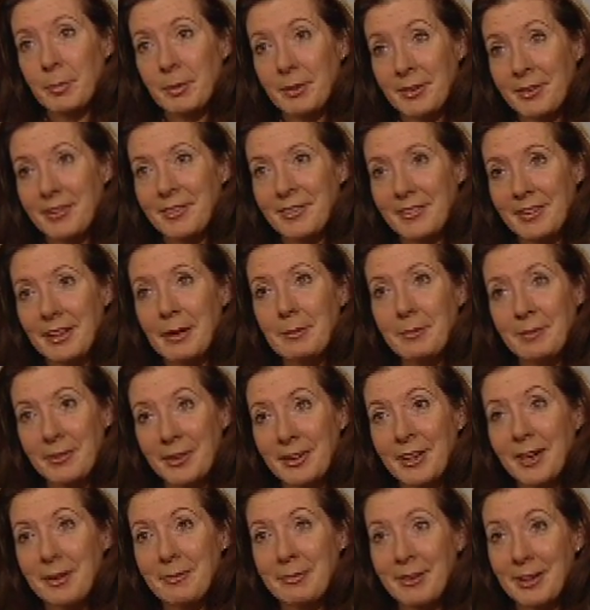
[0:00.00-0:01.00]
But at the same
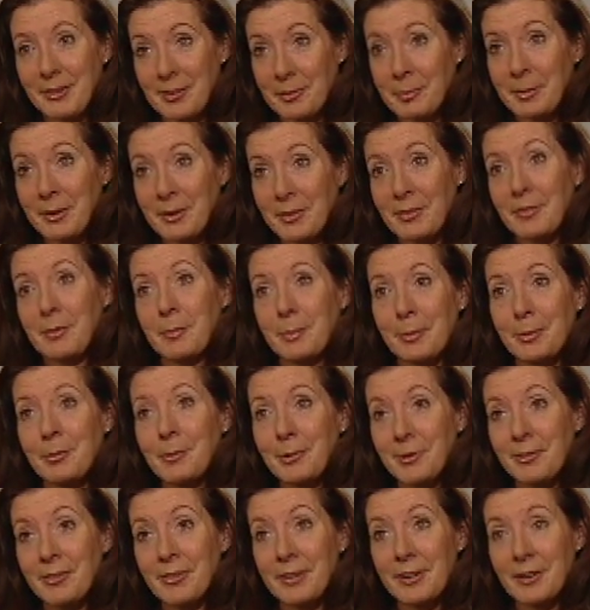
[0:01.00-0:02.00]
time, that's been
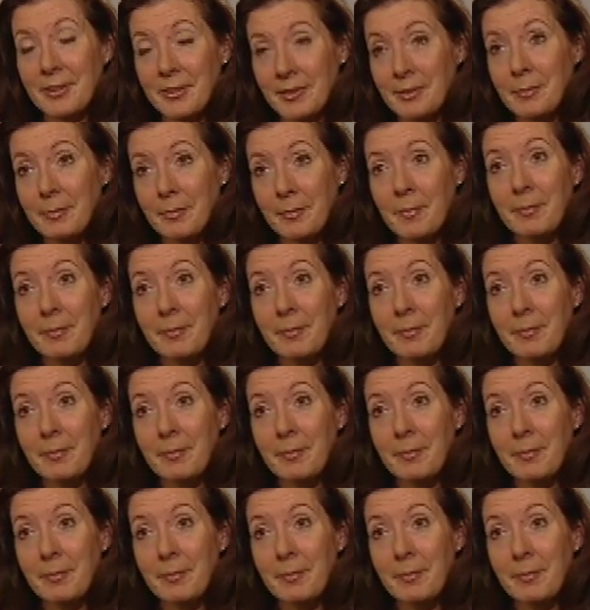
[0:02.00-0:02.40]
supported